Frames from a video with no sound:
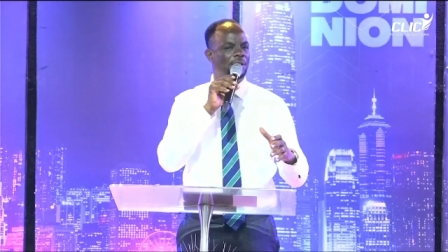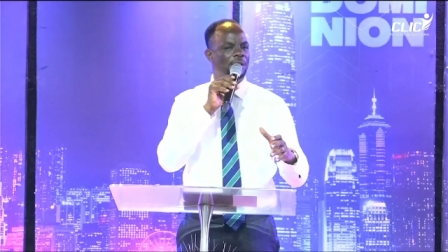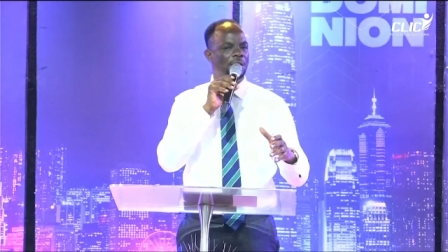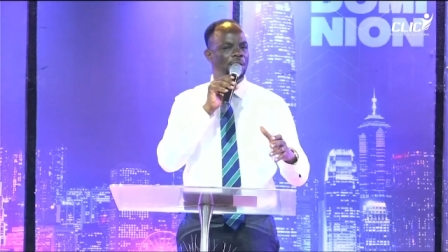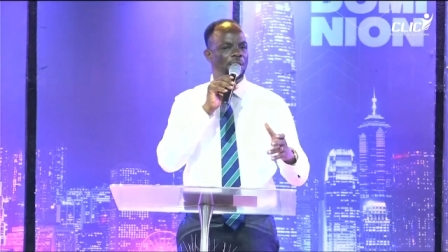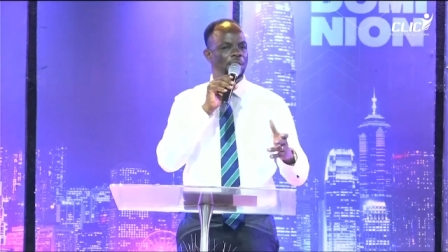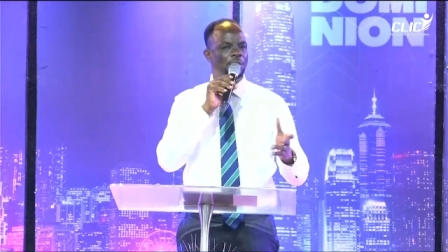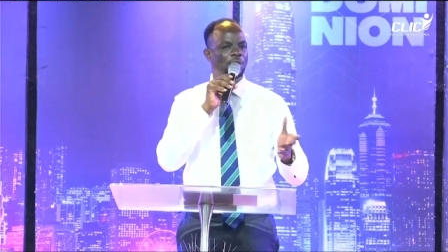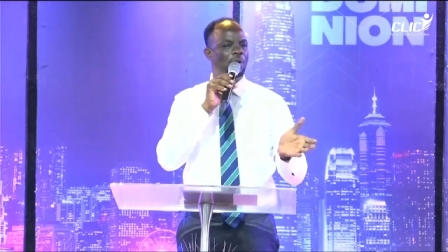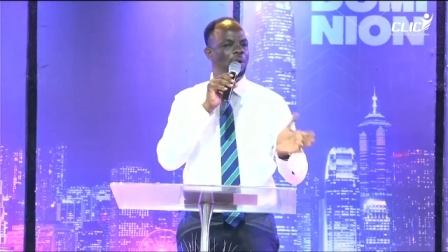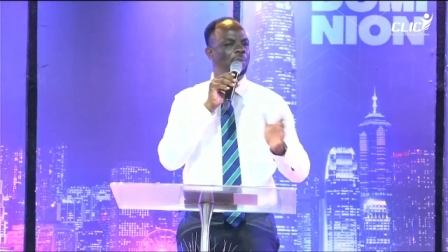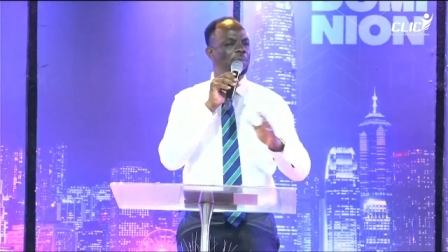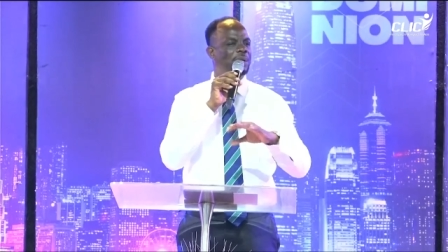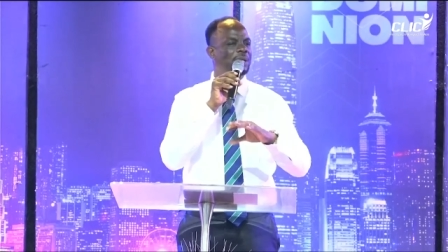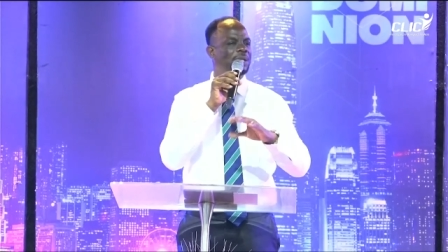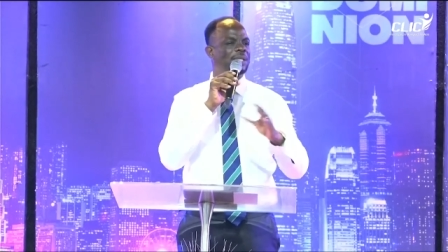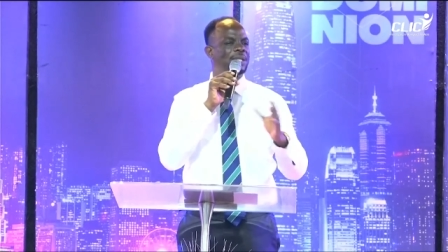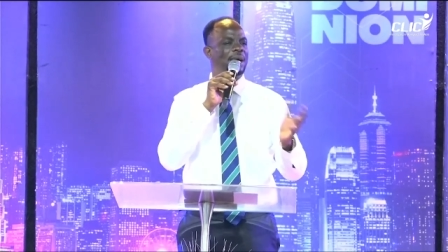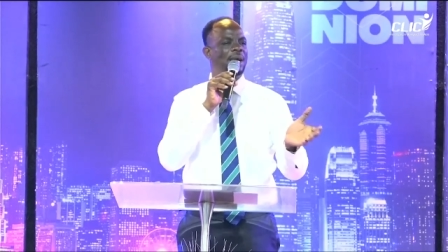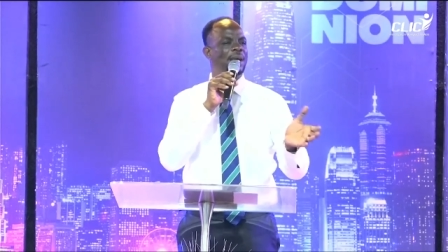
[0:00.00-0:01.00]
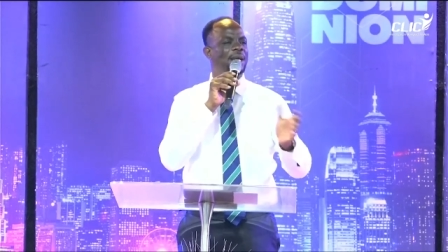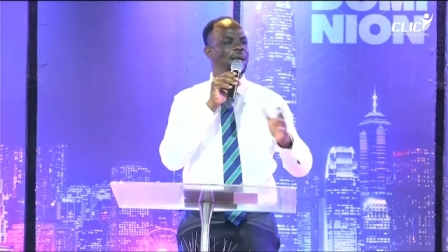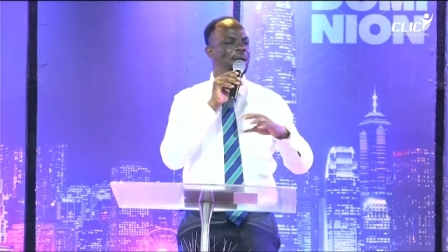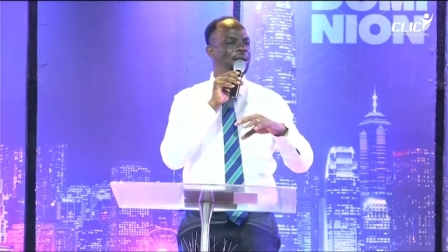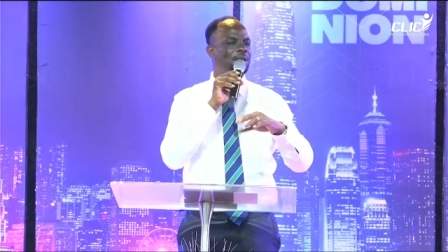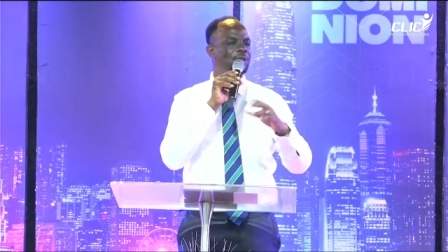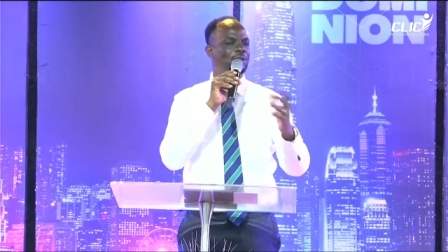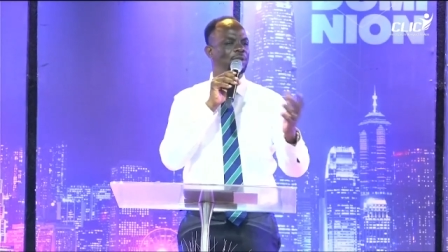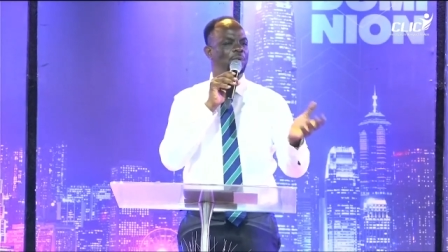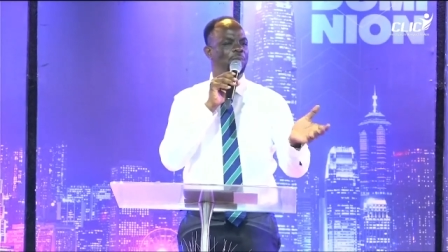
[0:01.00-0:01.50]
Don't be tired
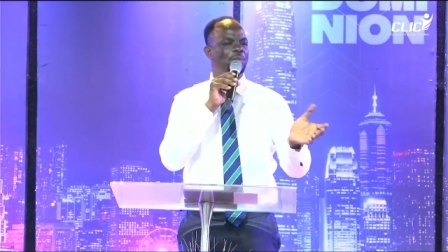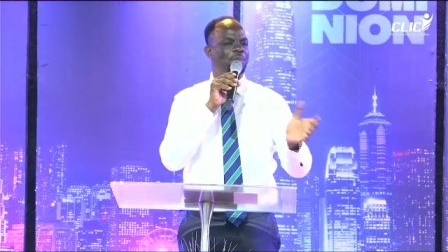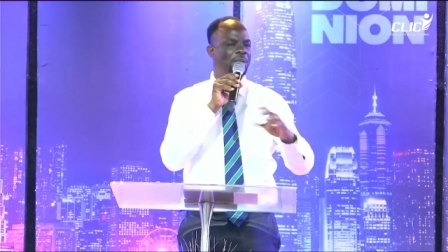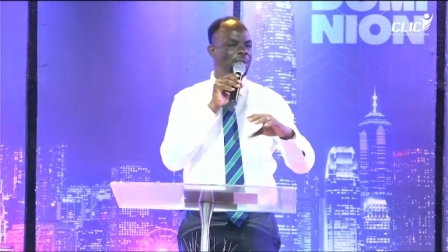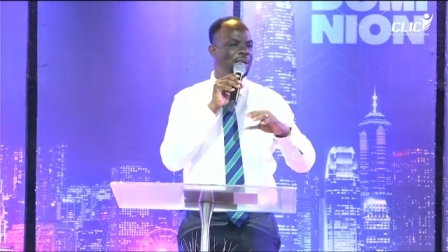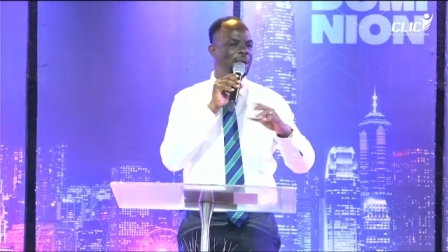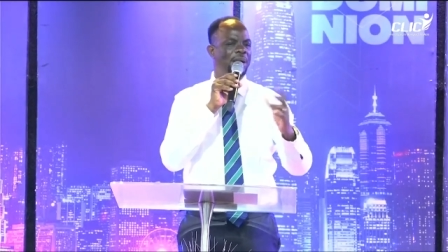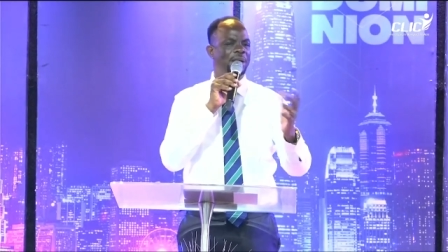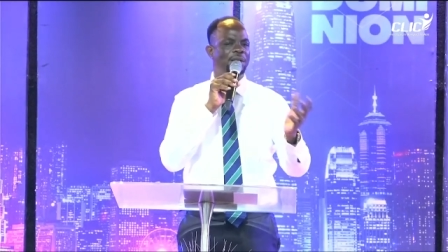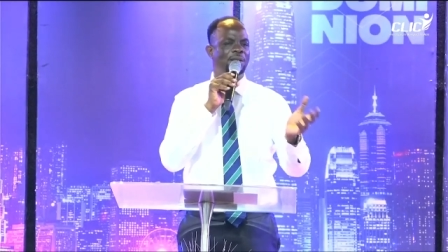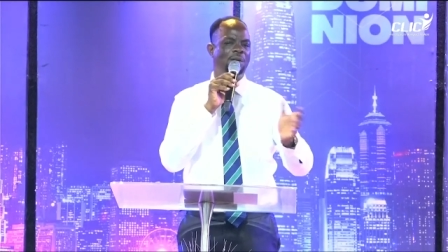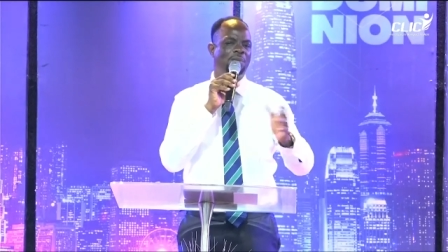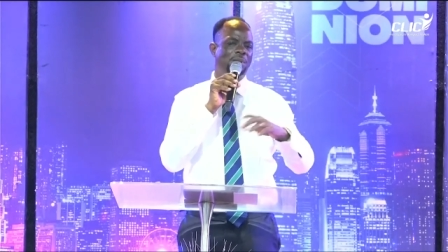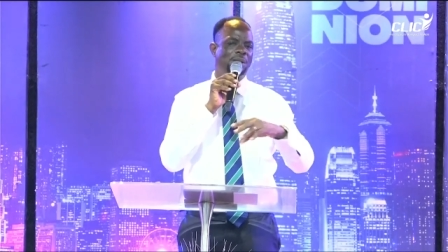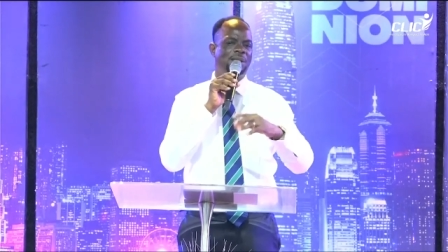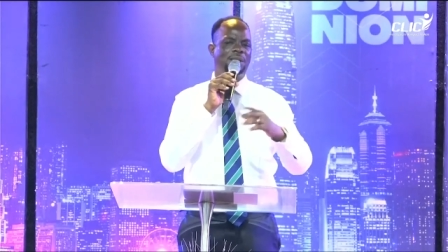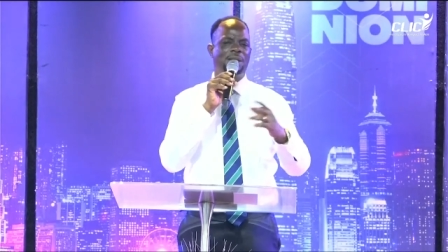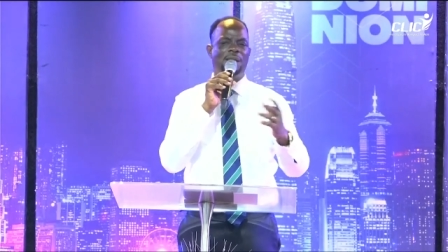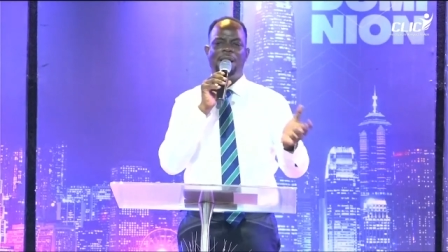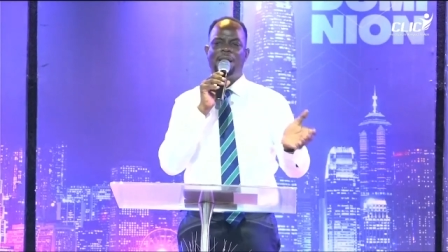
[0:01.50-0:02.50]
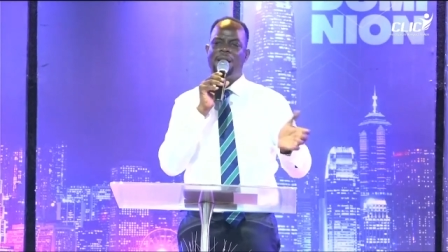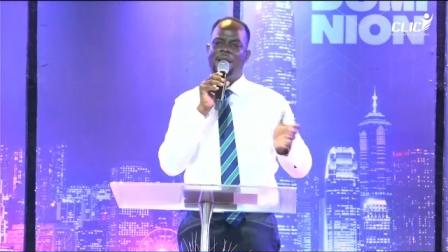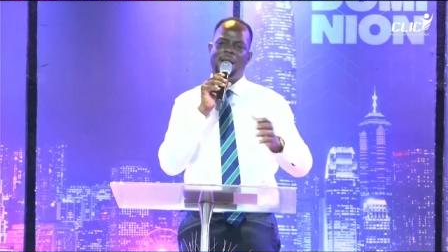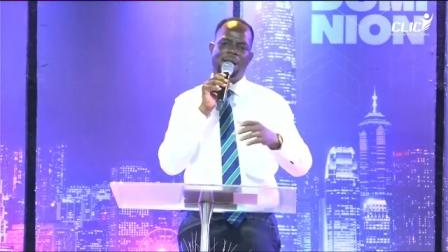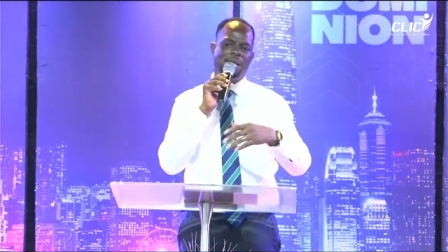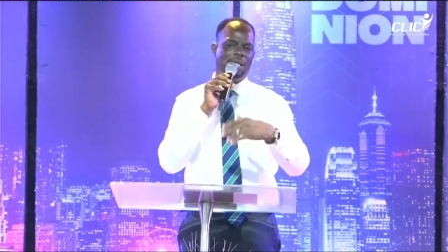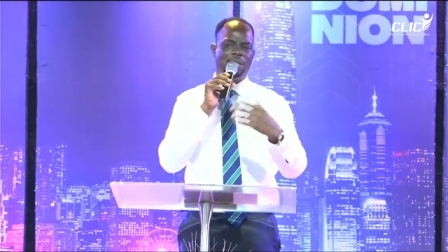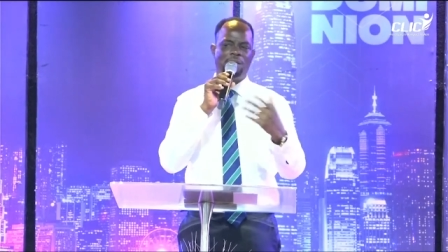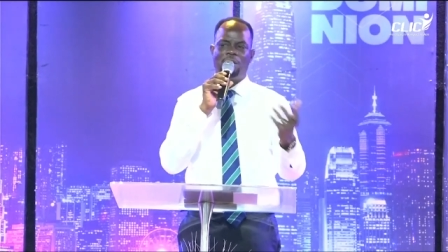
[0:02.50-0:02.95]
in your prayer, don't be tired in your